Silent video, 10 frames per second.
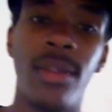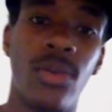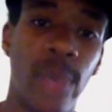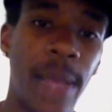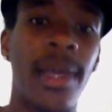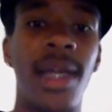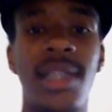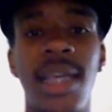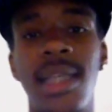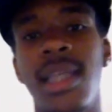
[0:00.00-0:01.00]
the rap
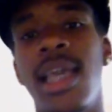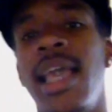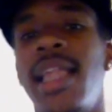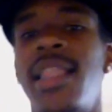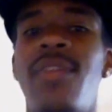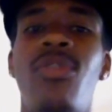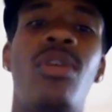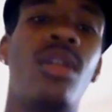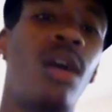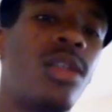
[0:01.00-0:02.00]
contest, then you
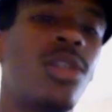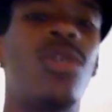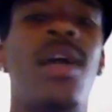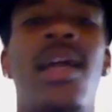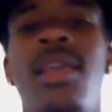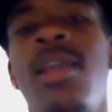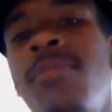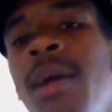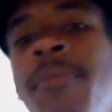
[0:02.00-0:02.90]
can also try again. My